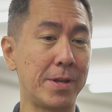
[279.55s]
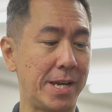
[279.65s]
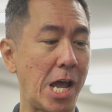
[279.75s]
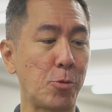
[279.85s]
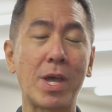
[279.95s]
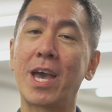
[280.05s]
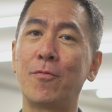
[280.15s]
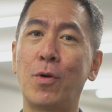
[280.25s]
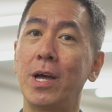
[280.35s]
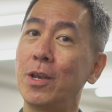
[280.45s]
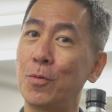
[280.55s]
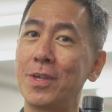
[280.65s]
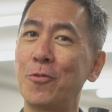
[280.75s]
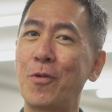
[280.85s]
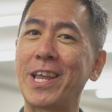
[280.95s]
but now we have one
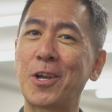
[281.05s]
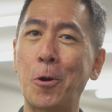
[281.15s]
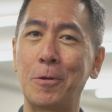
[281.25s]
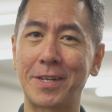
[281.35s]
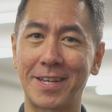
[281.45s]
with a raincoat.